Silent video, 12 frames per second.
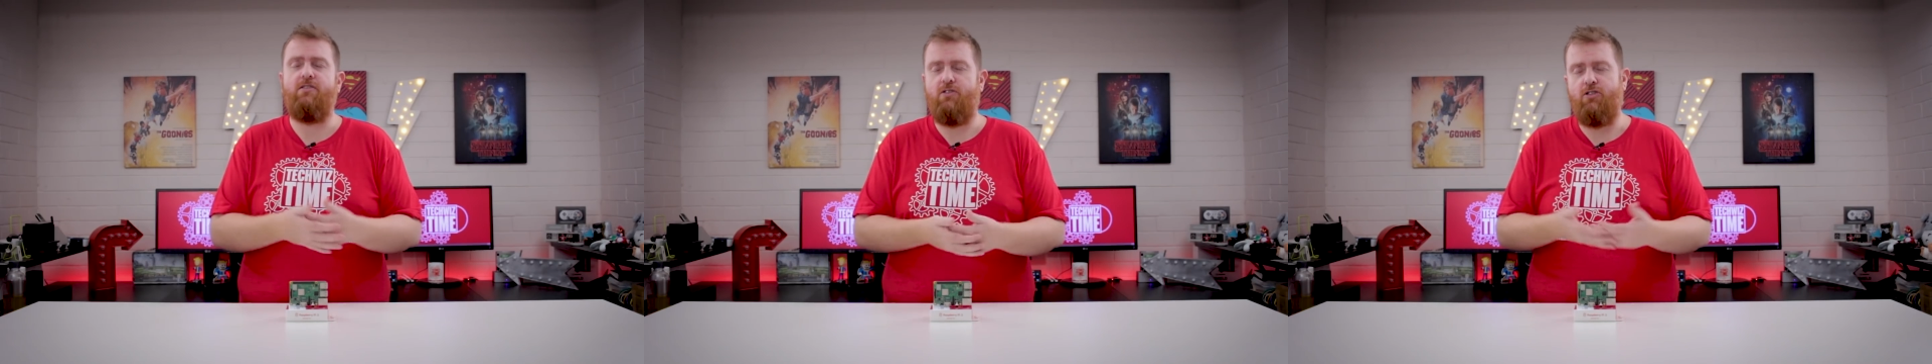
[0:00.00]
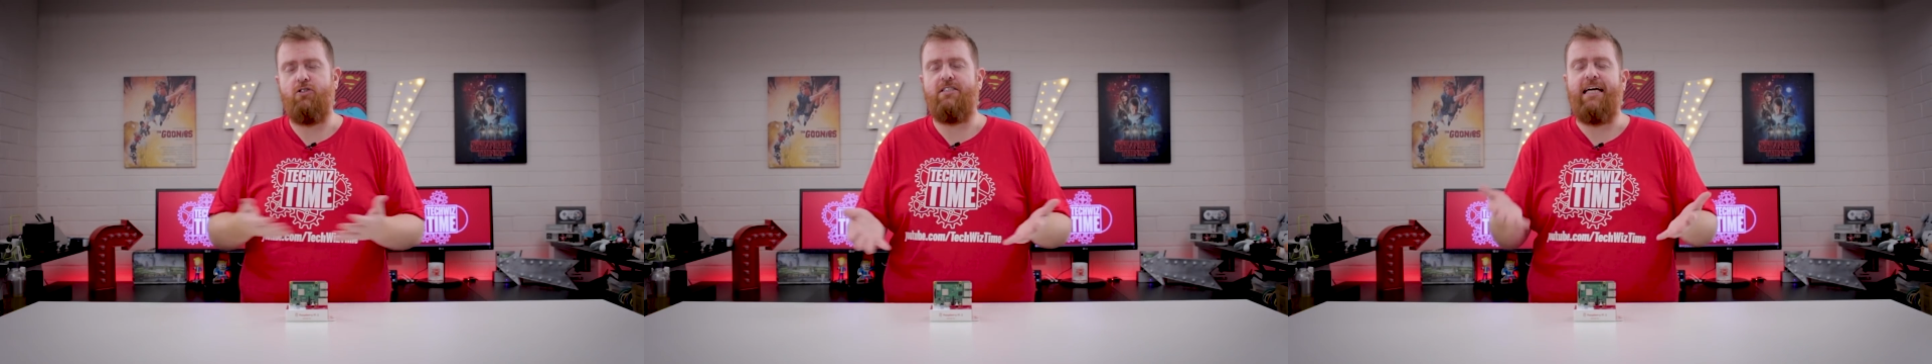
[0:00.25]

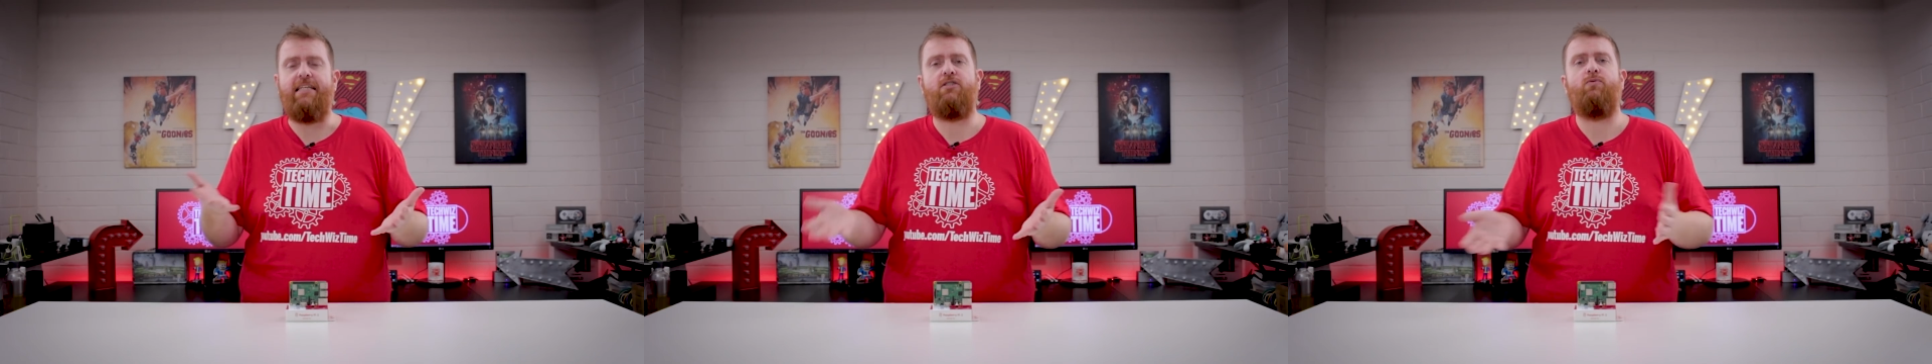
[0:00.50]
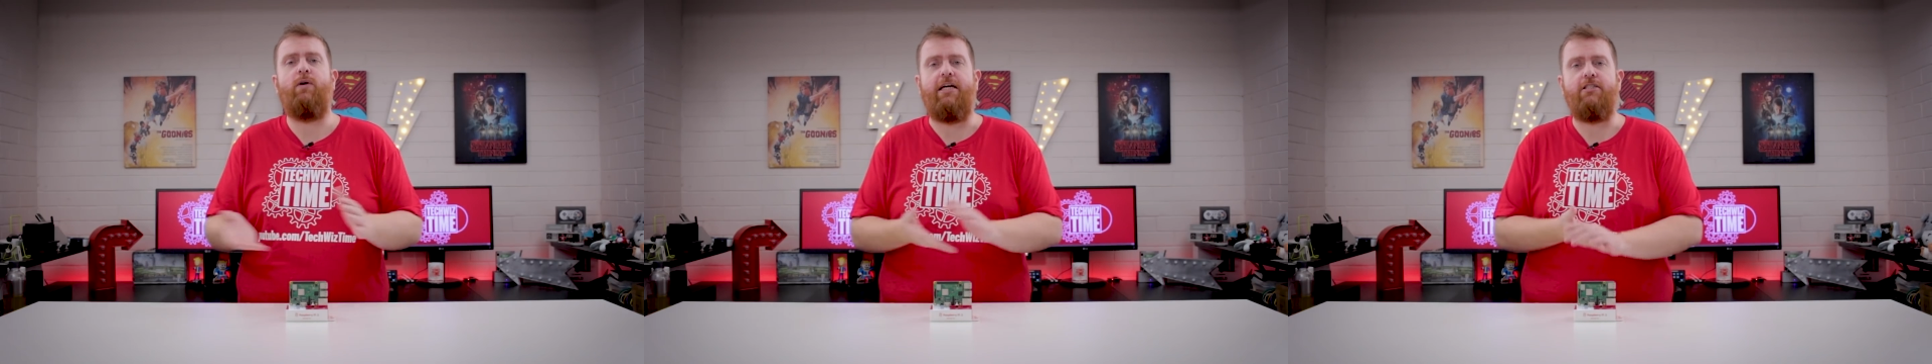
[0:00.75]
should say
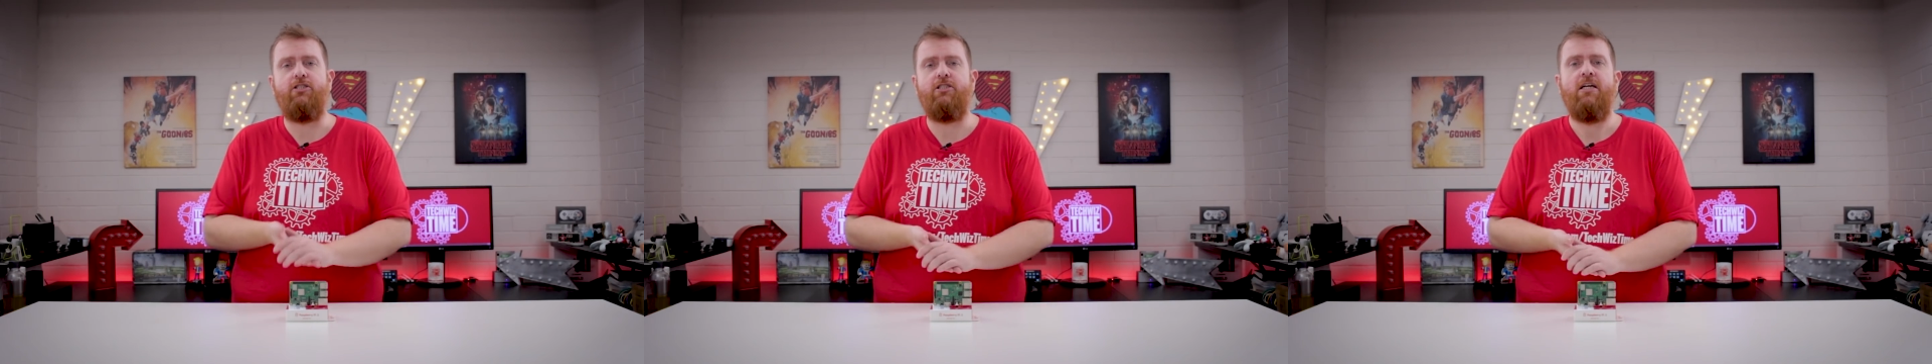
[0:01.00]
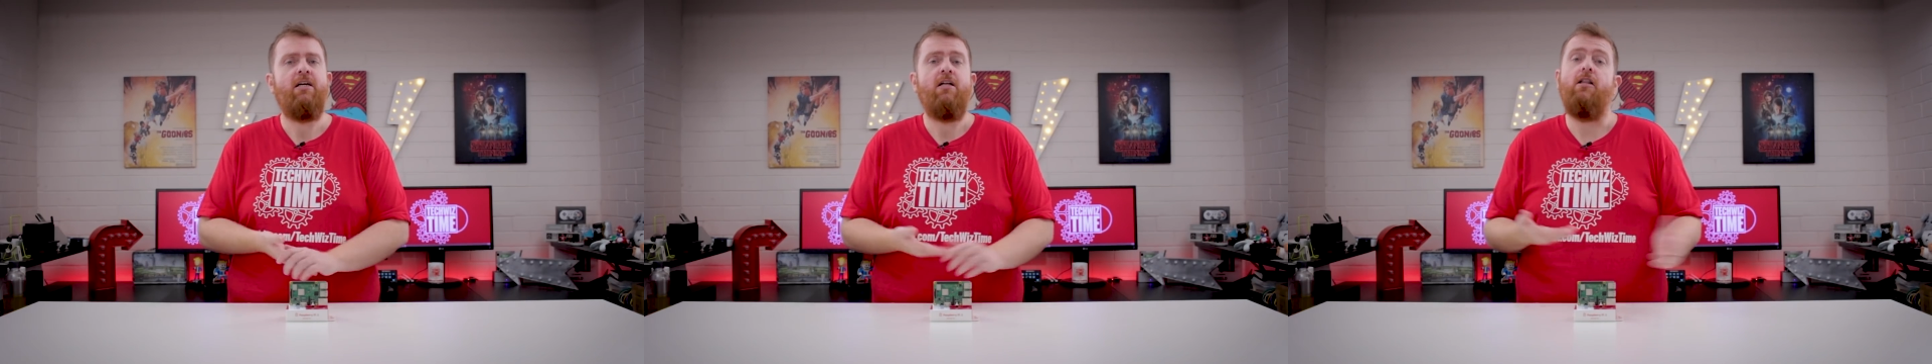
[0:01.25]
switch,
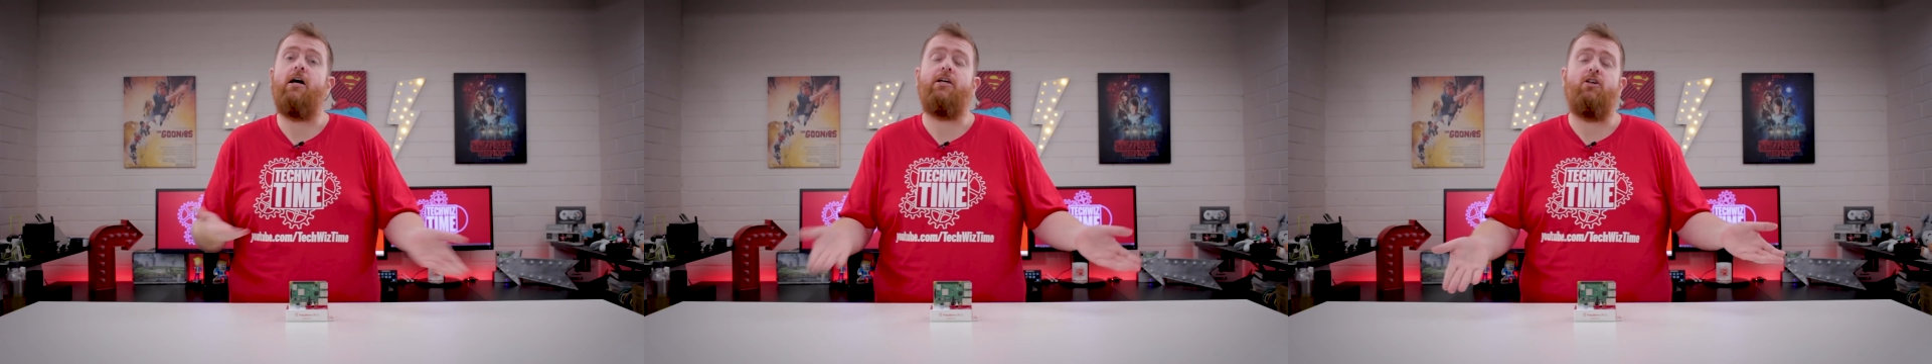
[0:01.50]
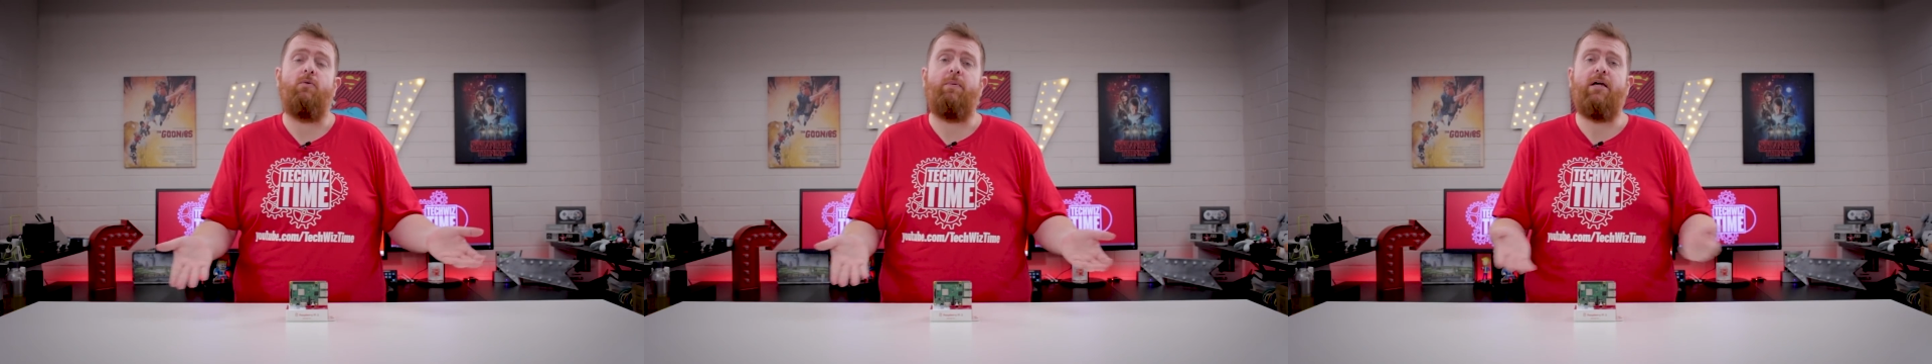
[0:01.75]
like a
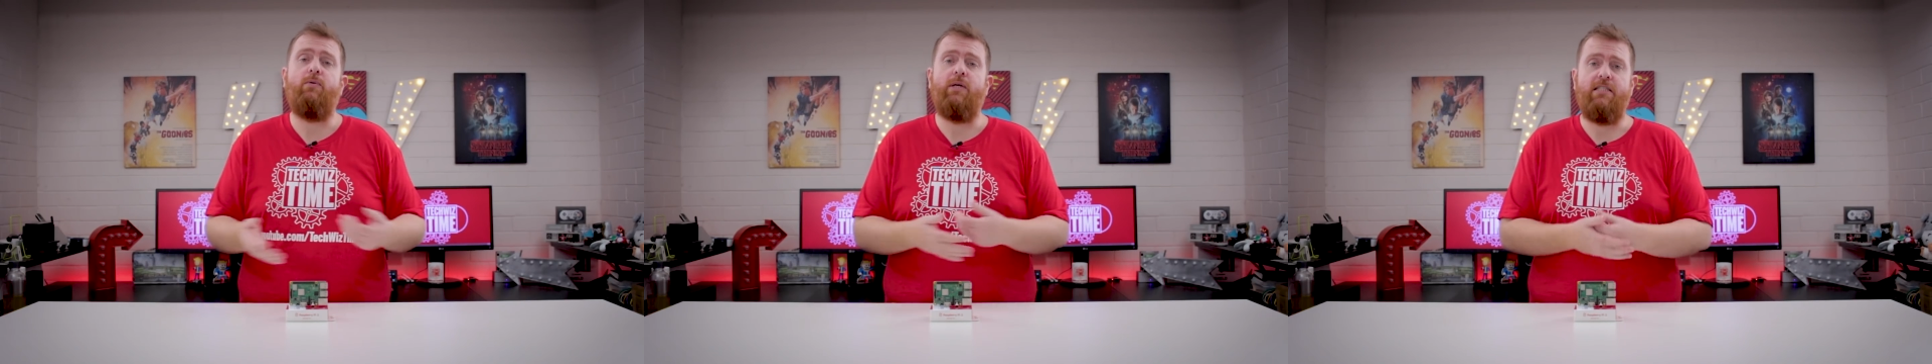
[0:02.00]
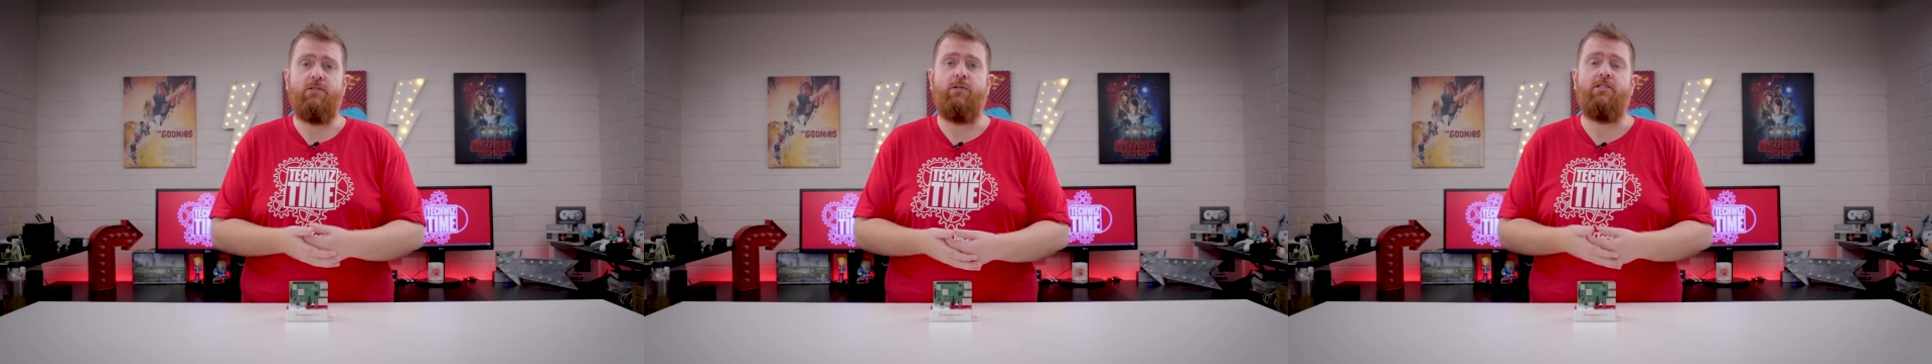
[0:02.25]

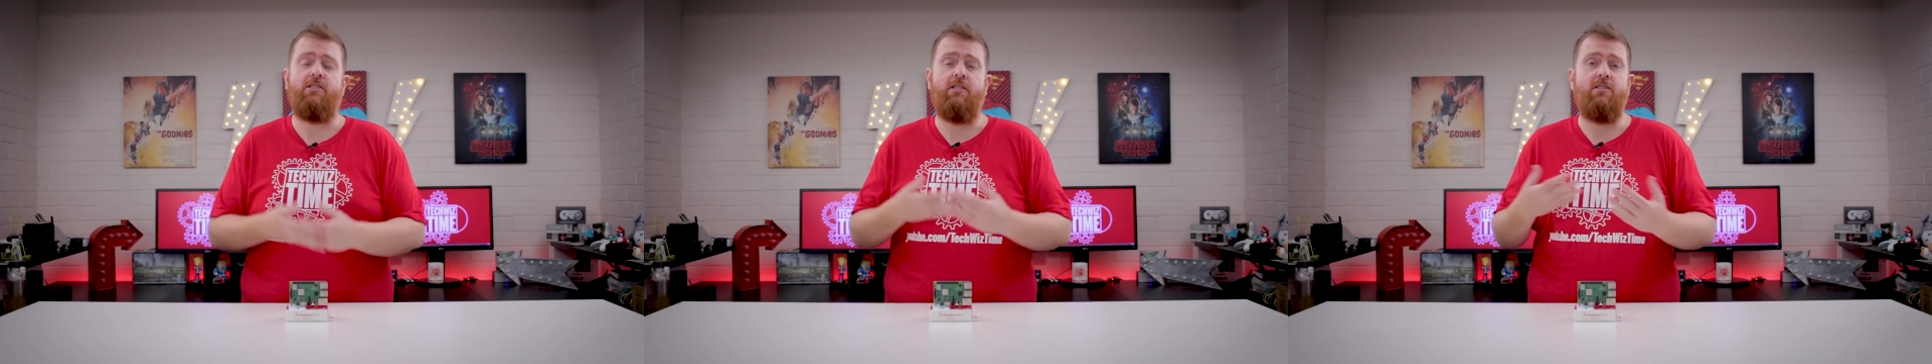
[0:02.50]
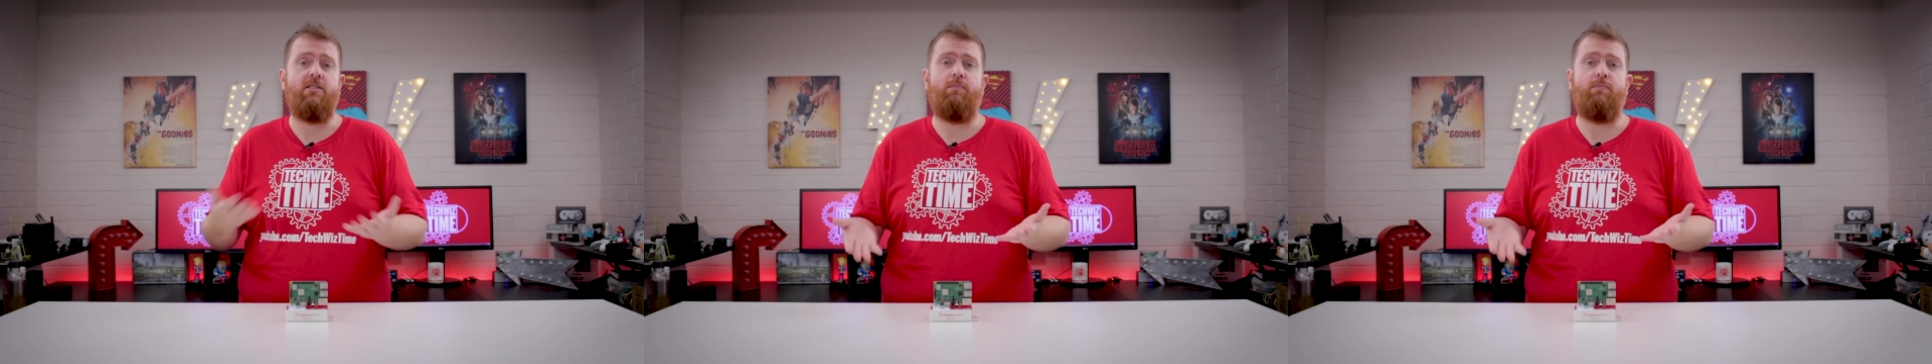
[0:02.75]
Ubiquiti switch that